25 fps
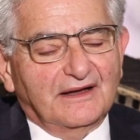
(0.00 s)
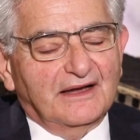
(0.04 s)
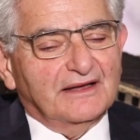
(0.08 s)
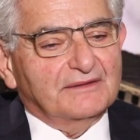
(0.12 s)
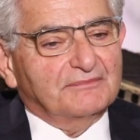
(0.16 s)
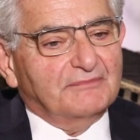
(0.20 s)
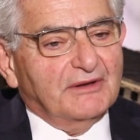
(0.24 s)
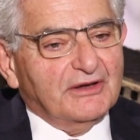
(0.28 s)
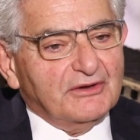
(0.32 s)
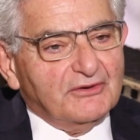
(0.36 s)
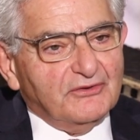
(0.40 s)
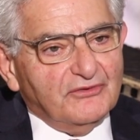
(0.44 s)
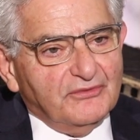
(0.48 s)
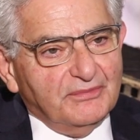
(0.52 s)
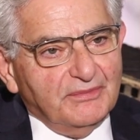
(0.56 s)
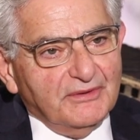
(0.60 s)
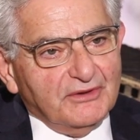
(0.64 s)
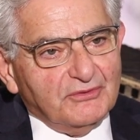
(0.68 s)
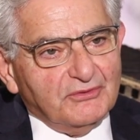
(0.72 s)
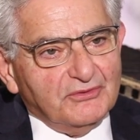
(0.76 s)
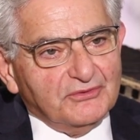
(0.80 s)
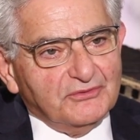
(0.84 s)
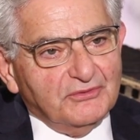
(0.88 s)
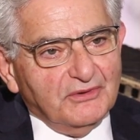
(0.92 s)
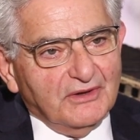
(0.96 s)
At Bank of
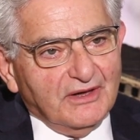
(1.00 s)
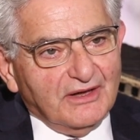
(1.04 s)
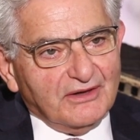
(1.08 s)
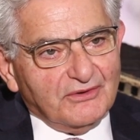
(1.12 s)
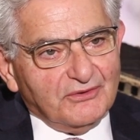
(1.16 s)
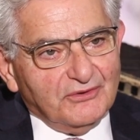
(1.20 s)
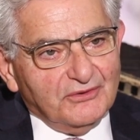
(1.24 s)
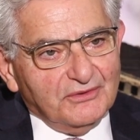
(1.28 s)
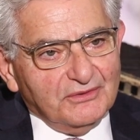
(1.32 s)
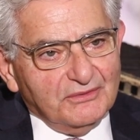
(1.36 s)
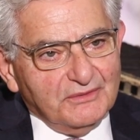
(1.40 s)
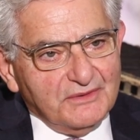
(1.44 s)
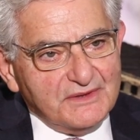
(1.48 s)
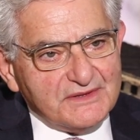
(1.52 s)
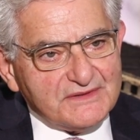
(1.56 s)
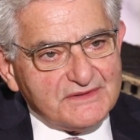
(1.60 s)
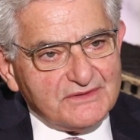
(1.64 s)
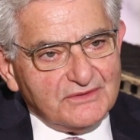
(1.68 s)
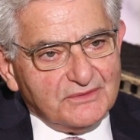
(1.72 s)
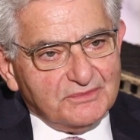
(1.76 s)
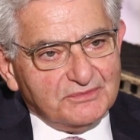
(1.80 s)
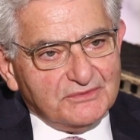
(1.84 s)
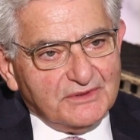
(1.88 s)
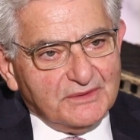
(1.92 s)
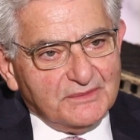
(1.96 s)
Beirut, we are always
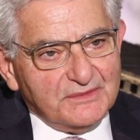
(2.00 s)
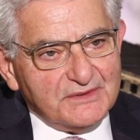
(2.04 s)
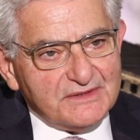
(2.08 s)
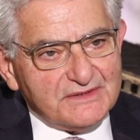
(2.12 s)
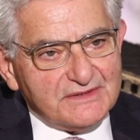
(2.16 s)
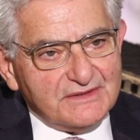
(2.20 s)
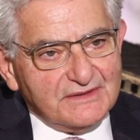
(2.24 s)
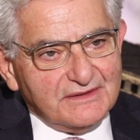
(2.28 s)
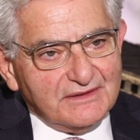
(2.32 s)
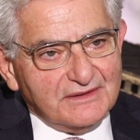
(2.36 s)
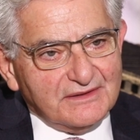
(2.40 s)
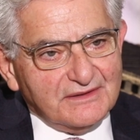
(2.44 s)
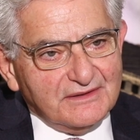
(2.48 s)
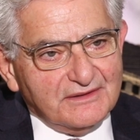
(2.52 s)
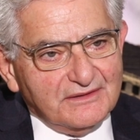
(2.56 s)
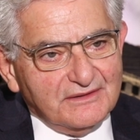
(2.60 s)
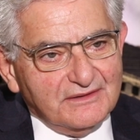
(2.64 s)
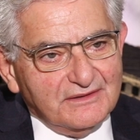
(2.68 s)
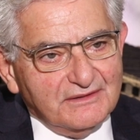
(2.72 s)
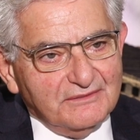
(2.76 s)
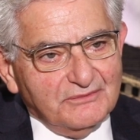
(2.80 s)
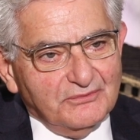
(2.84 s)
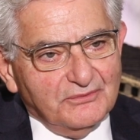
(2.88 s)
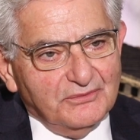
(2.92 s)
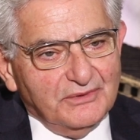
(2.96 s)
optimistic.
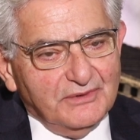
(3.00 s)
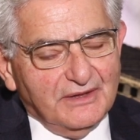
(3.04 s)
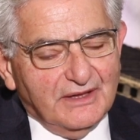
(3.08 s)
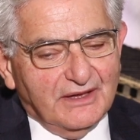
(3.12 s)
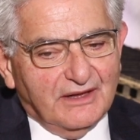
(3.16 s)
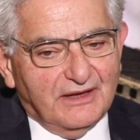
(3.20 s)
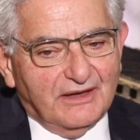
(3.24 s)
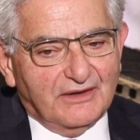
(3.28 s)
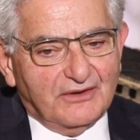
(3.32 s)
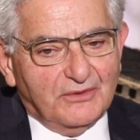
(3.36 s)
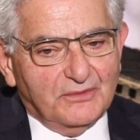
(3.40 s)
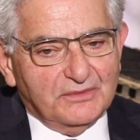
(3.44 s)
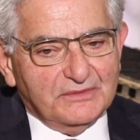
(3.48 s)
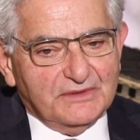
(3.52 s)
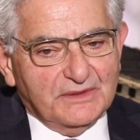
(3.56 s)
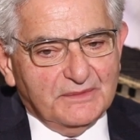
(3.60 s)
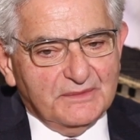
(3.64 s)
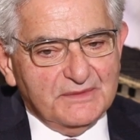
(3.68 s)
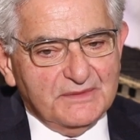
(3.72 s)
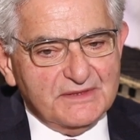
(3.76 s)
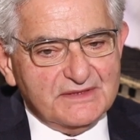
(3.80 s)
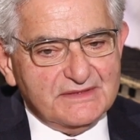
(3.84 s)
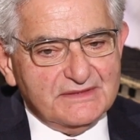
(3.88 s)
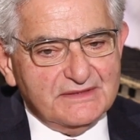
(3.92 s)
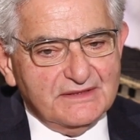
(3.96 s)
We are
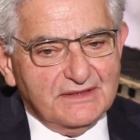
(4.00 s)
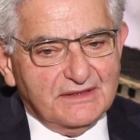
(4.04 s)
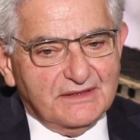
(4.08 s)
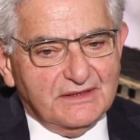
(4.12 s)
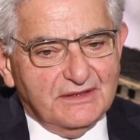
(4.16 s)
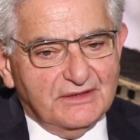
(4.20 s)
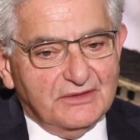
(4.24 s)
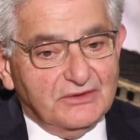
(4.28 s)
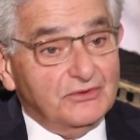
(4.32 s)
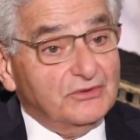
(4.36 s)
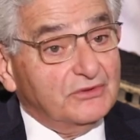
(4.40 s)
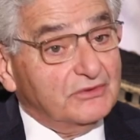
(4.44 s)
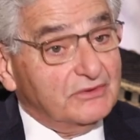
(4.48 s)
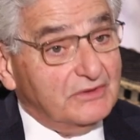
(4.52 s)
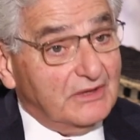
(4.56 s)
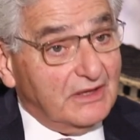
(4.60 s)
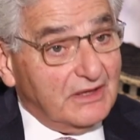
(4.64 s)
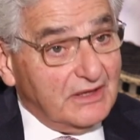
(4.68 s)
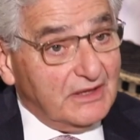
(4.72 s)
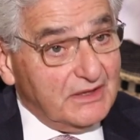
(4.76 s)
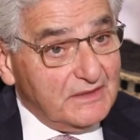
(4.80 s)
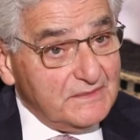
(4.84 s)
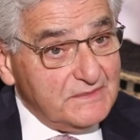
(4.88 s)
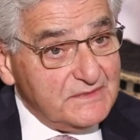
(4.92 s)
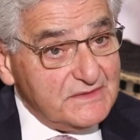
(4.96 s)
optimistic in good
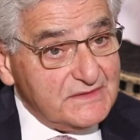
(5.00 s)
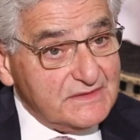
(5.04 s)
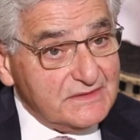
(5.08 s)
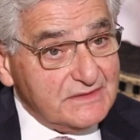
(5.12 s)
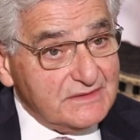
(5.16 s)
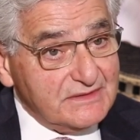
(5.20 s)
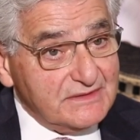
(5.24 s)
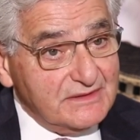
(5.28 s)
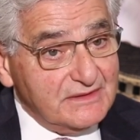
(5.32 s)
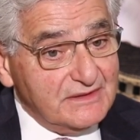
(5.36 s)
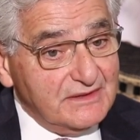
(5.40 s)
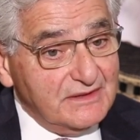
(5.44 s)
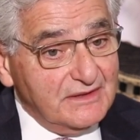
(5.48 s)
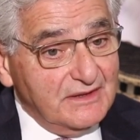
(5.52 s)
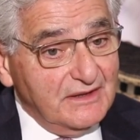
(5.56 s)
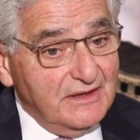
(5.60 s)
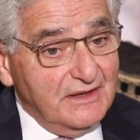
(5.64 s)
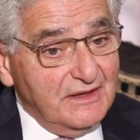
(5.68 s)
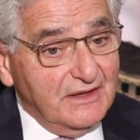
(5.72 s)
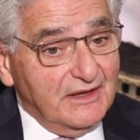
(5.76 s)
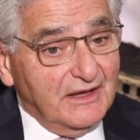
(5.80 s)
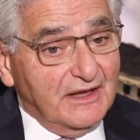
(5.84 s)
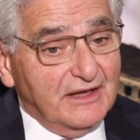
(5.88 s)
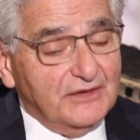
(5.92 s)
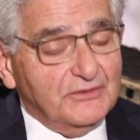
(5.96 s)
times,
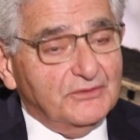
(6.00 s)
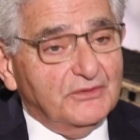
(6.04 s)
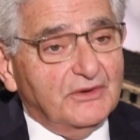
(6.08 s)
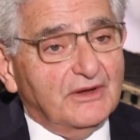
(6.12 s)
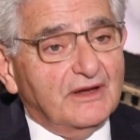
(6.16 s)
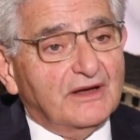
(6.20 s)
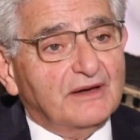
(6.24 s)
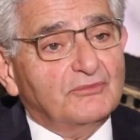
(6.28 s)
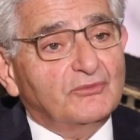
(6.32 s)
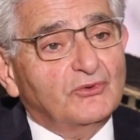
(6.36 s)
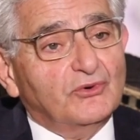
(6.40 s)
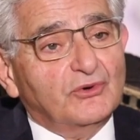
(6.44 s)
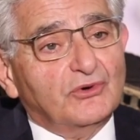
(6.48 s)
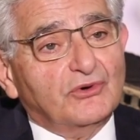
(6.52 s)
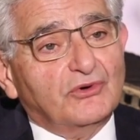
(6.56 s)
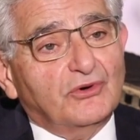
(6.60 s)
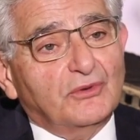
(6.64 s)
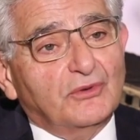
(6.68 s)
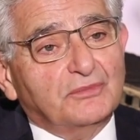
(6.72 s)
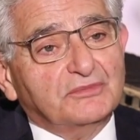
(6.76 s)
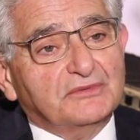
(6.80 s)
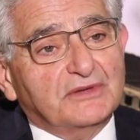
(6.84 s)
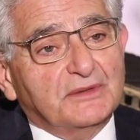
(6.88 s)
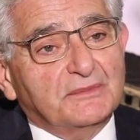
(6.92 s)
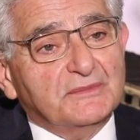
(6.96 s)
and we are more
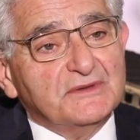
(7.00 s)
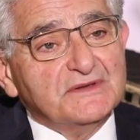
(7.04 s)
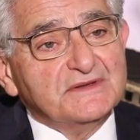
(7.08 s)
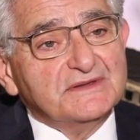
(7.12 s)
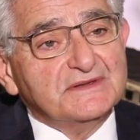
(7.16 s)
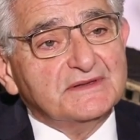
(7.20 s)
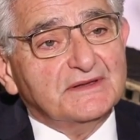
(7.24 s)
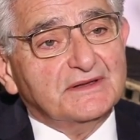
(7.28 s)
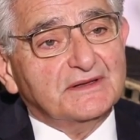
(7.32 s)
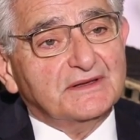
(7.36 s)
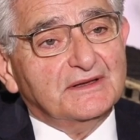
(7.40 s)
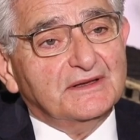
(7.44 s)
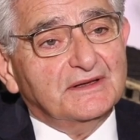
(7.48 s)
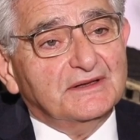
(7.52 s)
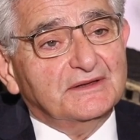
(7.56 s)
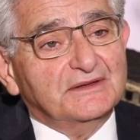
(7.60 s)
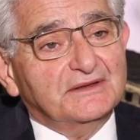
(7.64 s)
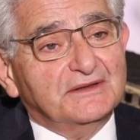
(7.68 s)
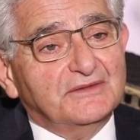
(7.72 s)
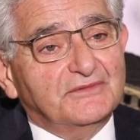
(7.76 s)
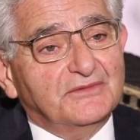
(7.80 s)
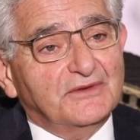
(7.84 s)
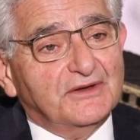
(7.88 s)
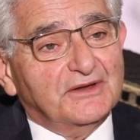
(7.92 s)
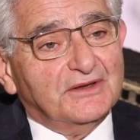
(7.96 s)
optimistic in
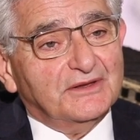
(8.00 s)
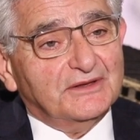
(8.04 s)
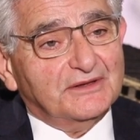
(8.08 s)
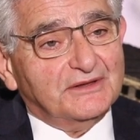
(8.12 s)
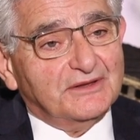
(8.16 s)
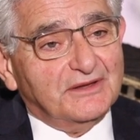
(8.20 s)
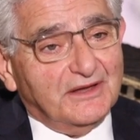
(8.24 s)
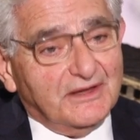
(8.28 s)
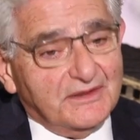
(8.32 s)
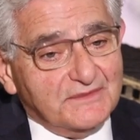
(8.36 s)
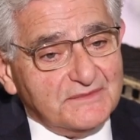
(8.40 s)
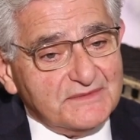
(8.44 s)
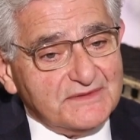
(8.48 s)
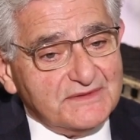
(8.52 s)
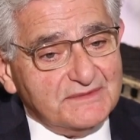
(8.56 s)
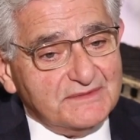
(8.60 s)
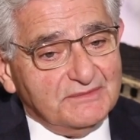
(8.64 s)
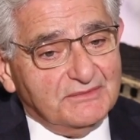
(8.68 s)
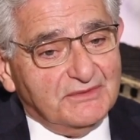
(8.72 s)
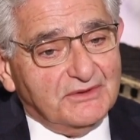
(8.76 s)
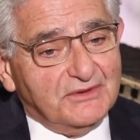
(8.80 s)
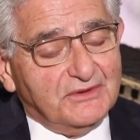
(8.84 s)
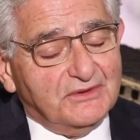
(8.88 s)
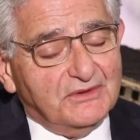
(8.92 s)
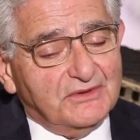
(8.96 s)
difficult times,
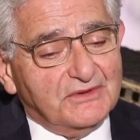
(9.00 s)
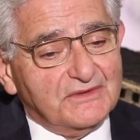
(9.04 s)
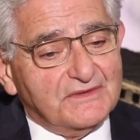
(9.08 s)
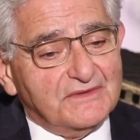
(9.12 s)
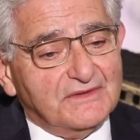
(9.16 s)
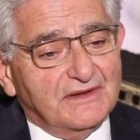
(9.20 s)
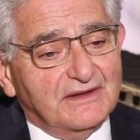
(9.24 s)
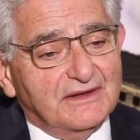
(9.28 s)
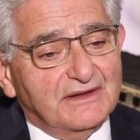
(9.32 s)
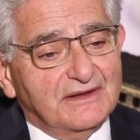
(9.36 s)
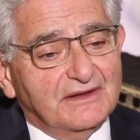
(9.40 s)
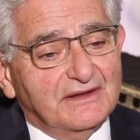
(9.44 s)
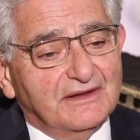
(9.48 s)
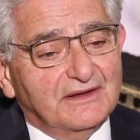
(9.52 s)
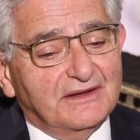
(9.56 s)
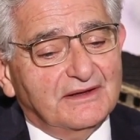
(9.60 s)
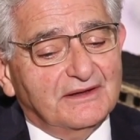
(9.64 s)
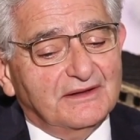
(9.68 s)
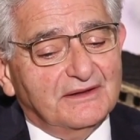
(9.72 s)
because in